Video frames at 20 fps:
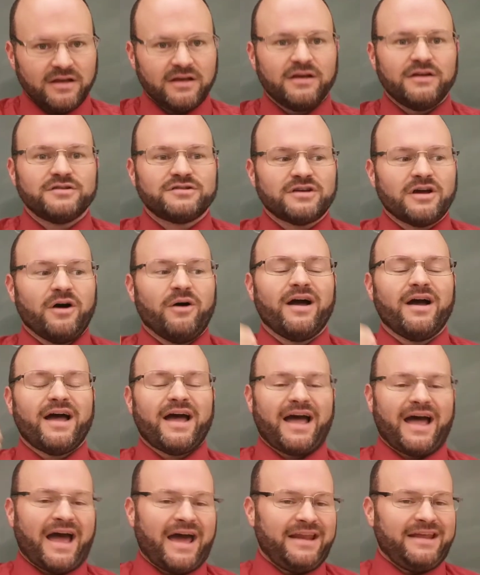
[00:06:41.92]
So,
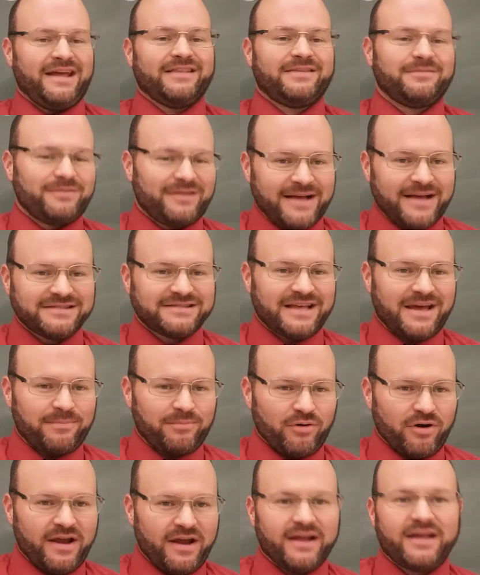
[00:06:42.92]
how do you get past that
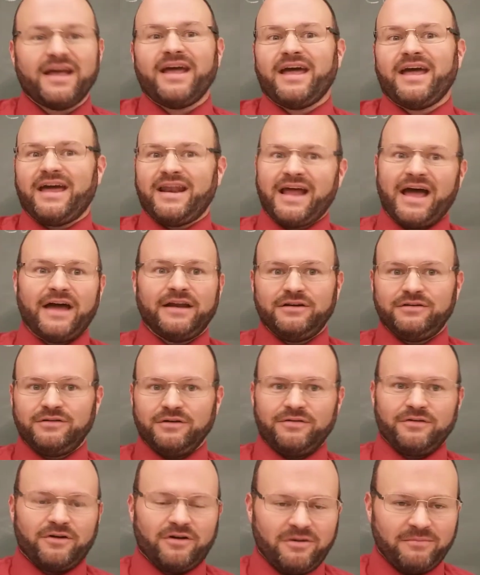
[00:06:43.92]
break, and how do you
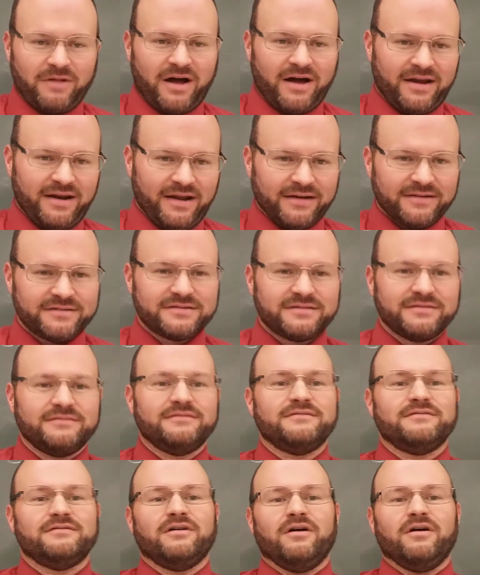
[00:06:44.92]
do the harmonics?
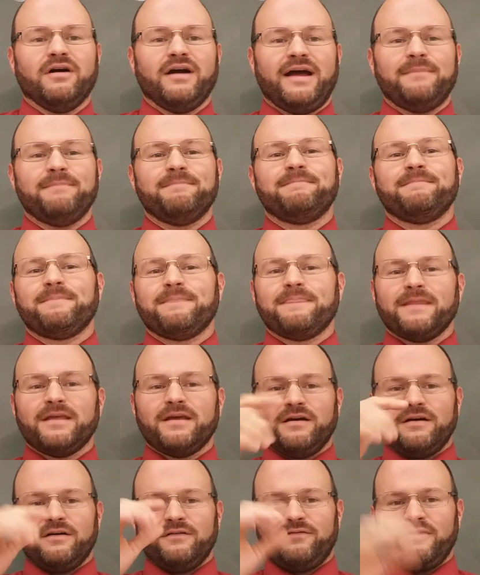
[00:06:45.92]
All right?
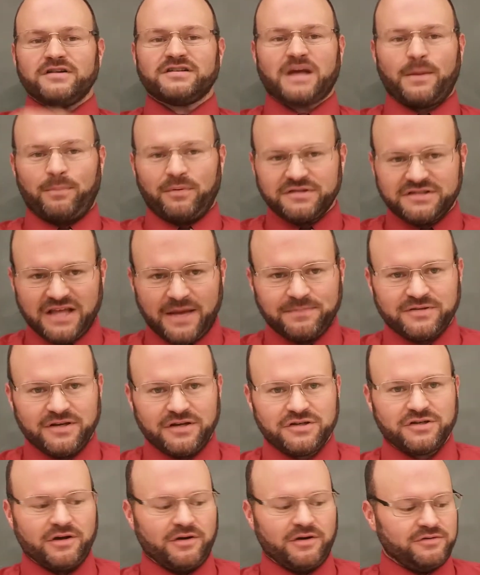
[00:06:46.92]
First couple of steps
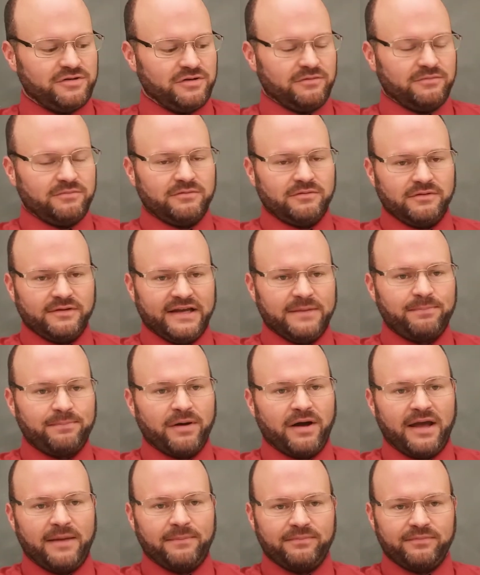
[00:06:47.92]
I showed you. Lead
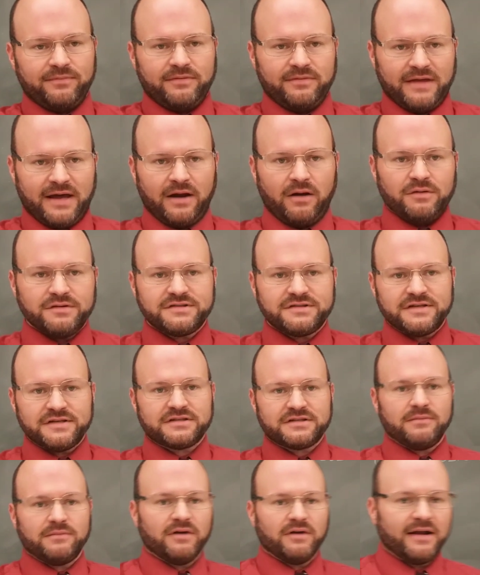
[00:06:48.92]
pipe, that whole
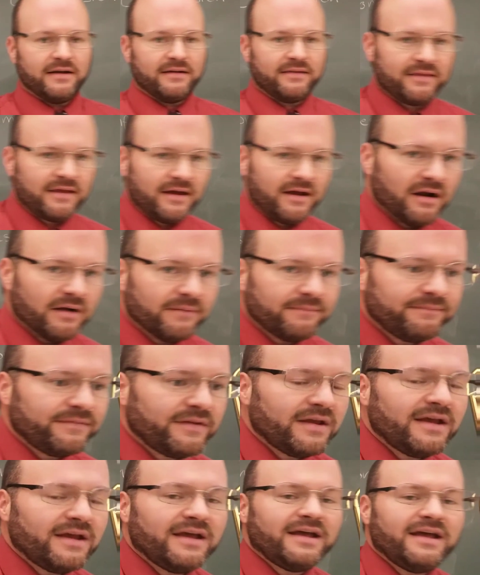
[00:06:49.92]
system right there.
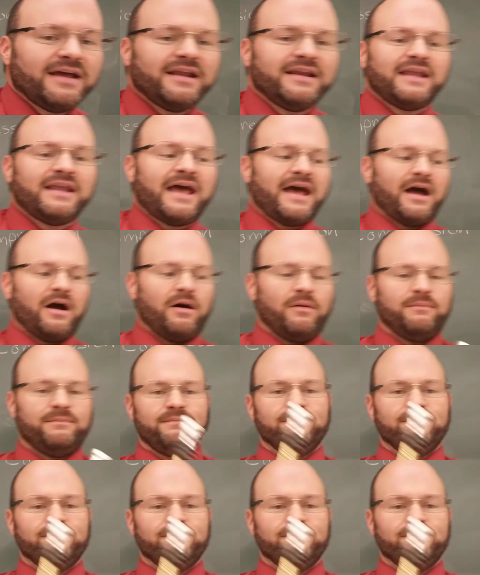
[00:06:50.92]
Now,